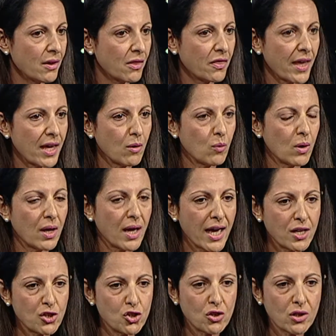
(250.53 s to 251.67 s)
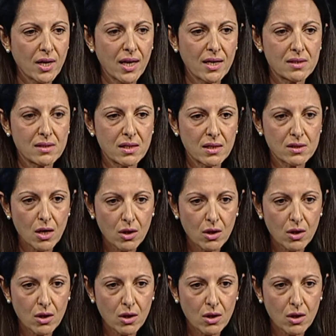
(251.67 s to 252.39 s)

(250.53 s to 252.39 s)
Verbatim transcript: They were educated,